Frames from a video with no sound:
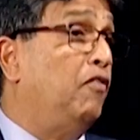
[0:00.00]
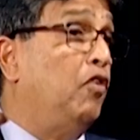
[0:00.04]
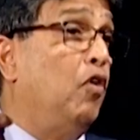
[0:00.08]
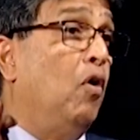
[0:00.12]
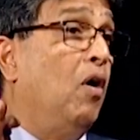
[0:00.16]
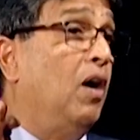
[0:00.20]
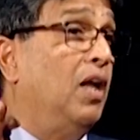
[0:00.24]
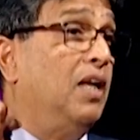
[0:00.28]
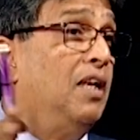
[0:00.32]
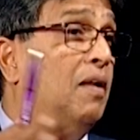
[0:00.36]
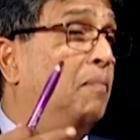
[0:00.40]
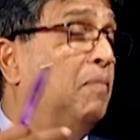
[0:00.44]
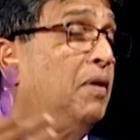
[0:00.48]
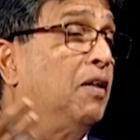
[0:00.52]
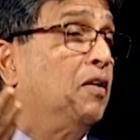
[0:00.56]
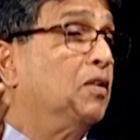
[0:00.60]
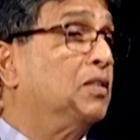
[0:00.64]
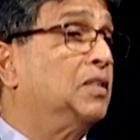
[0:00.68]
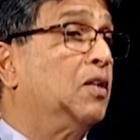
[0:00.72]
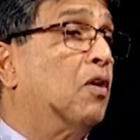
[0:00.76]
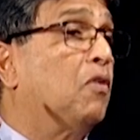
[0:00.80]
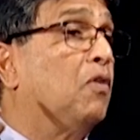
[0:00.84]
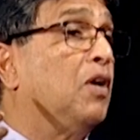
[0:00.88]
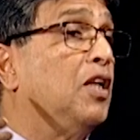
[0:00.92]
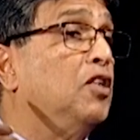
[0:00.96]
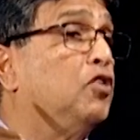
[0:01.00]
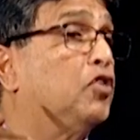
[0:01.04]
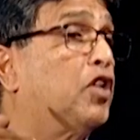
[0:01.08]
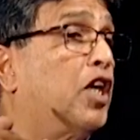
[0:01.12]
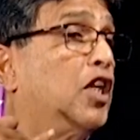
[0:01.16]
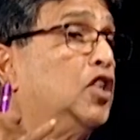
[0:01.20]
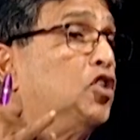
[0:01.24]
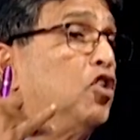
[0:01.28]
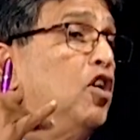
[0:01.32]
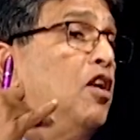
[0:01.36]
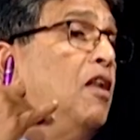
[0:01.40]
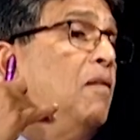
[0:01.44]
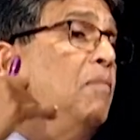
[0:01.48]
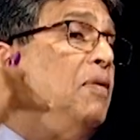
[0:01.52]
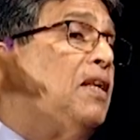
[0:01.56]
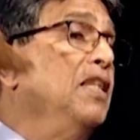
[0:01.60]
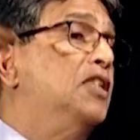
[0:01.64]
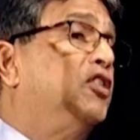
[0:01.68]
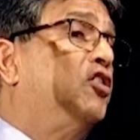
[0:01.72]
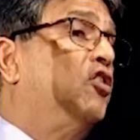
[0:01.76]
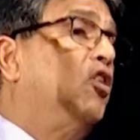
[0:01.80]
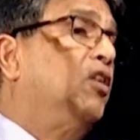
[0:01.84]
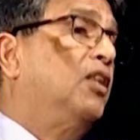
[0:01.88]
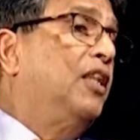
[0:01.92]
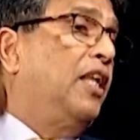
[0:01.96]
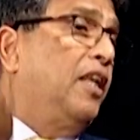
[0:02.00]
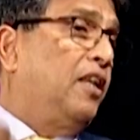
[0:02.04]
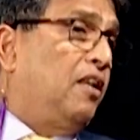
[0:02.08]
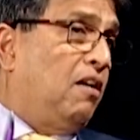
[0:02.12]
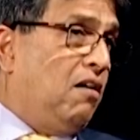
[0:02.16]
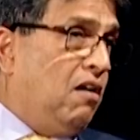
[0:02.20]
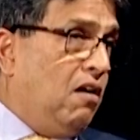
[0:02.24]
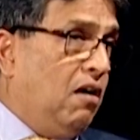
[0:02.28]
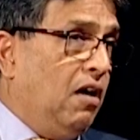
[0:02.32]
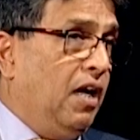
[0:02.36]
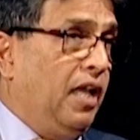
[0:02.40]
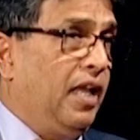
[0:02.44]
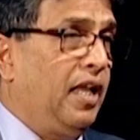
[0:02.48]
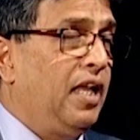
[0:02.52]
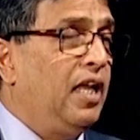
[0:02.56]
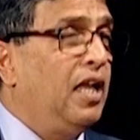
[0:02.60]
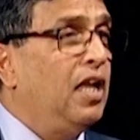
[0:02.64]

no idea because mm. our education level is not that high.